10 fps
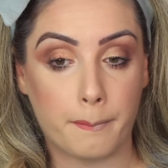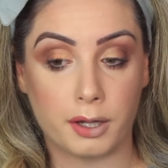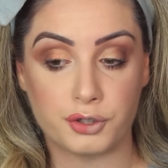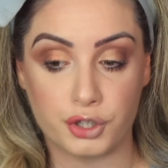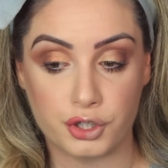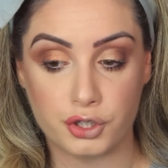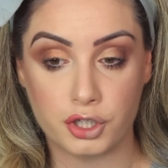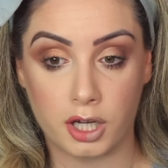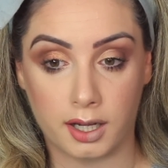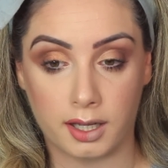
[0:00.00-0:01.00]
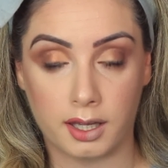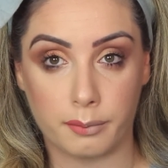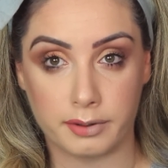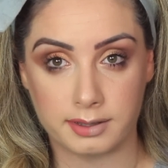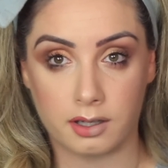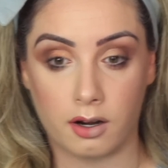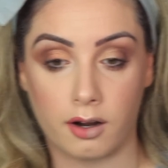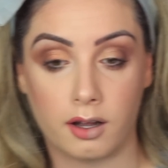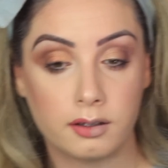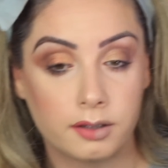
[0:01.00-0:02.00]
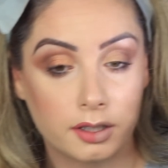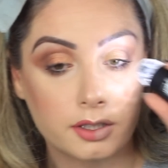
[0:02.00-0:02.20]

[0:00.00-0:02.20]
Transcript: bunch of chunky mascara.